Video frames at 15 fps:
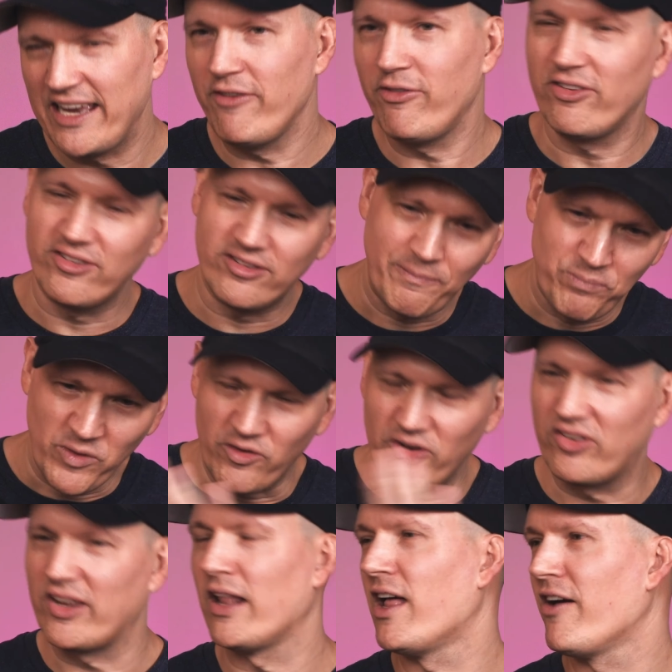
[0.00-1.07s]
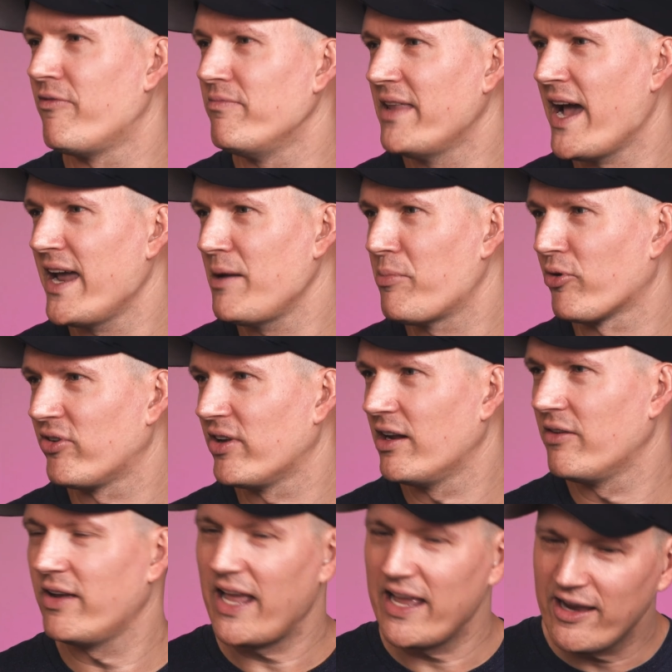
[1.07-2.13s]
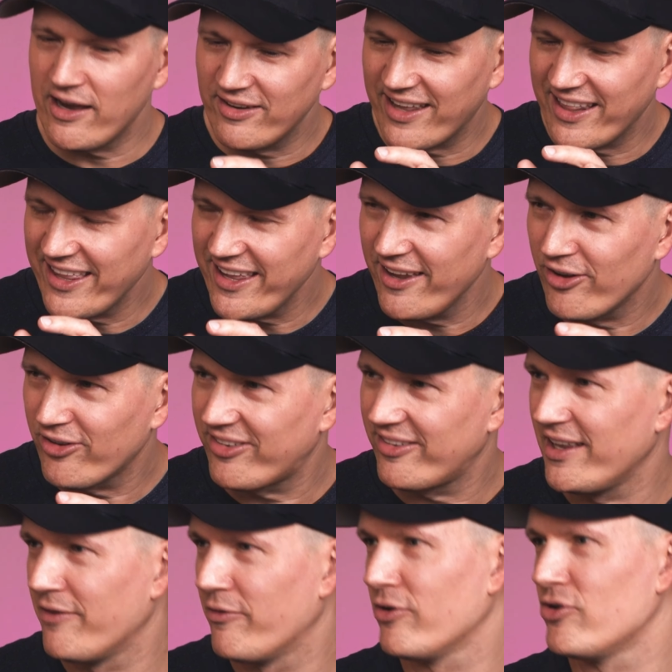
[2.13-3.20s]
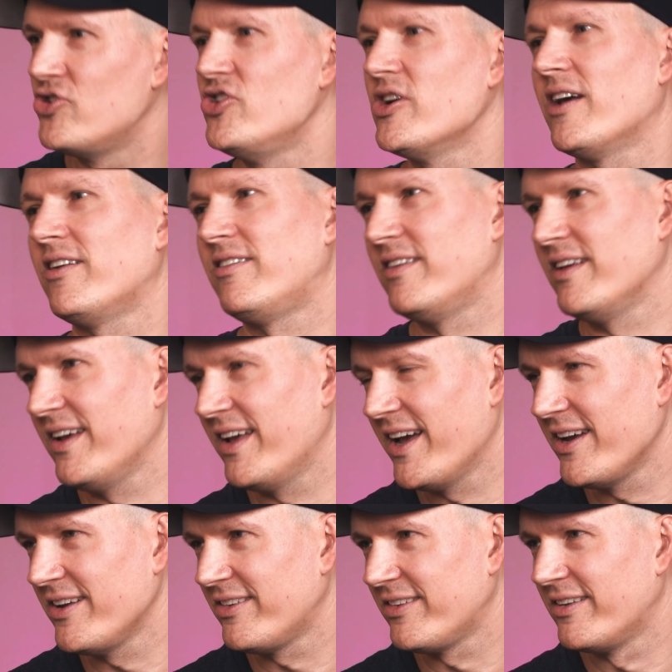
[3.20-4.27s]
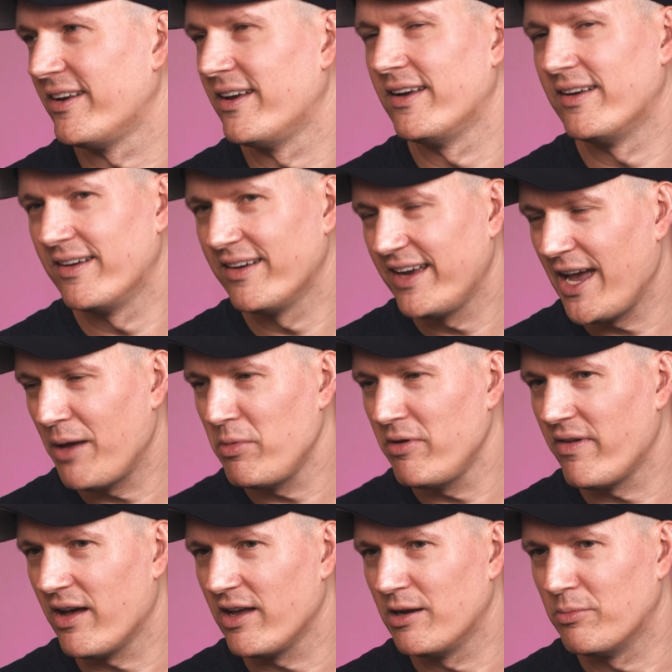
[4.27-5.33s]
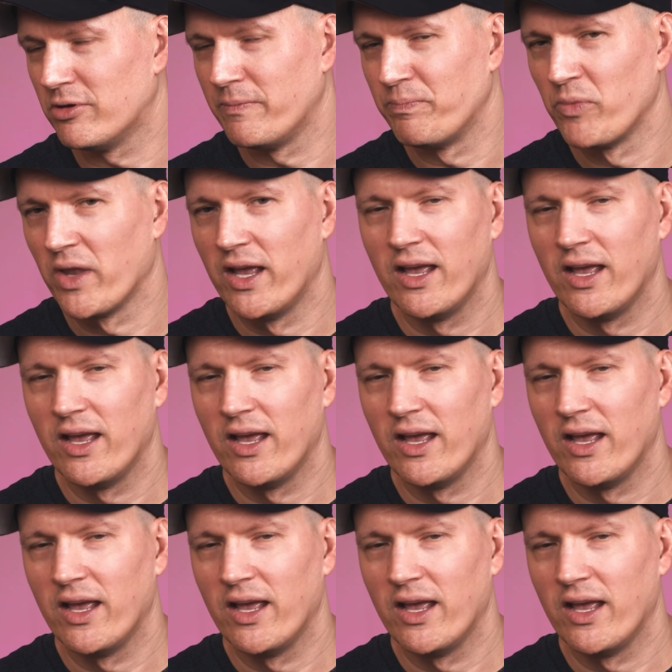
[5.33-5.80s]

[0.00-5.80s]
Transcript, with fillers: even, you sell off 90% of it, hanging on to that little sliver just in case. Yeah. Can be valuable.